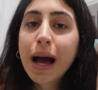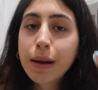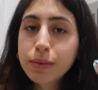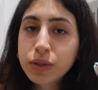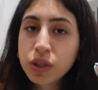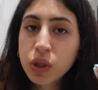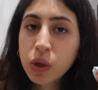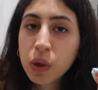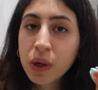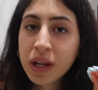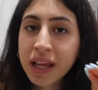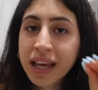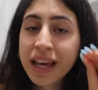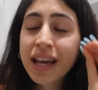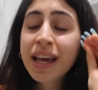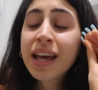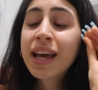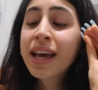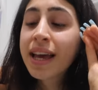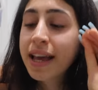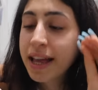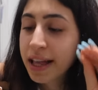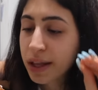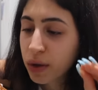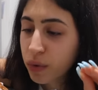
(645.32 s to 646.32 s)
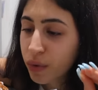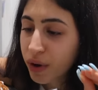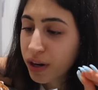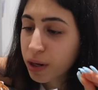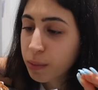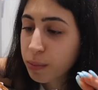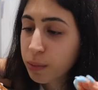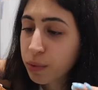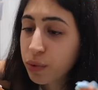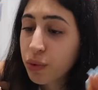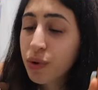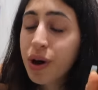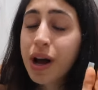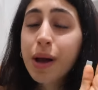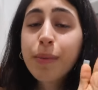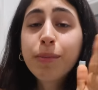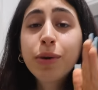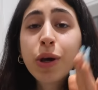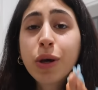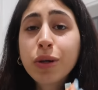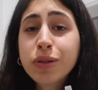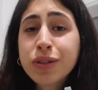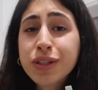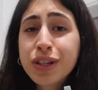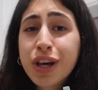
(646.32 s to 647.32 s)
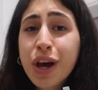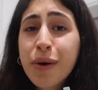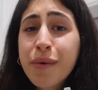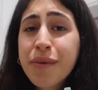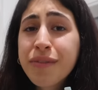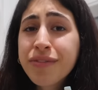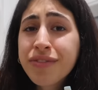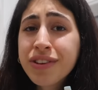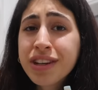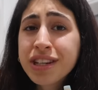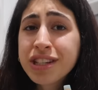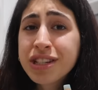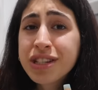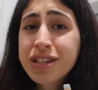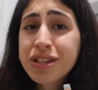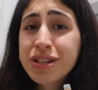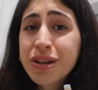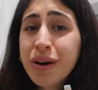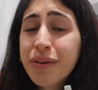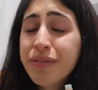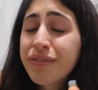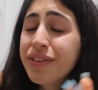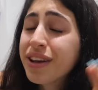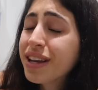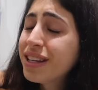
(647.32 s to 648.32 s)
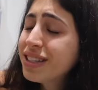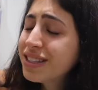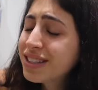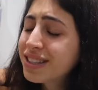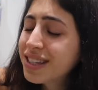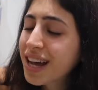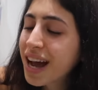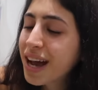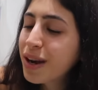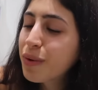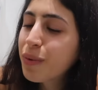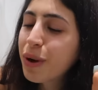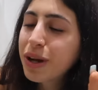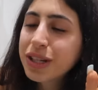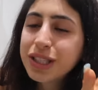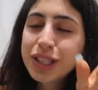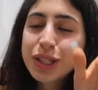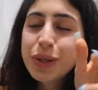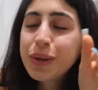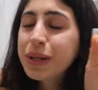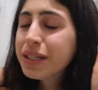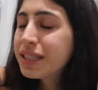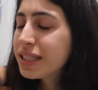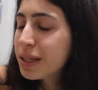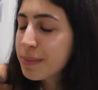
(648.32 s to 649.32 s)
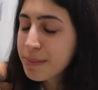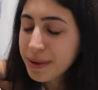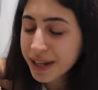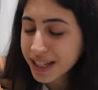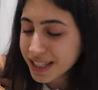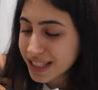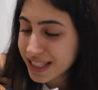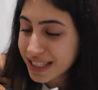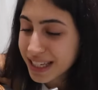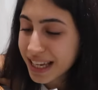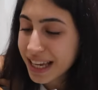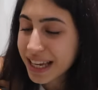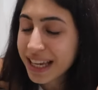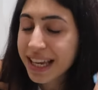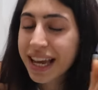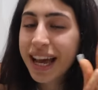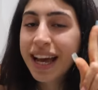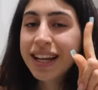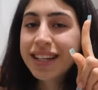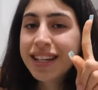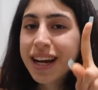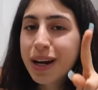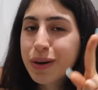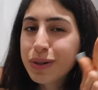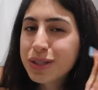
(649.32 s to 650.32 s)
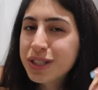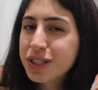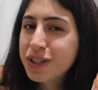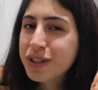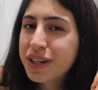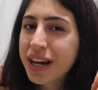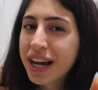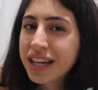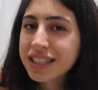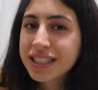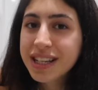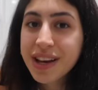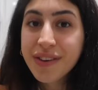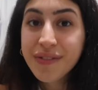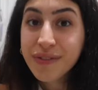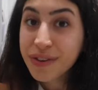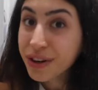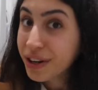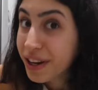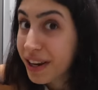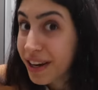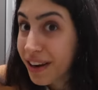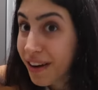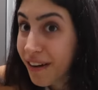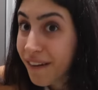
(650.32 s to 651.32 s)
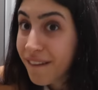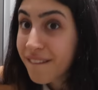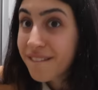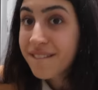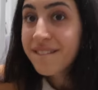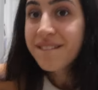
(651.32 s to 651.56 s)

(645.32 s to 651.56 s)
Absolutely incredible. I'm going to go and finish this off inside whilst doing some editing, and I'll see you guys for dinner.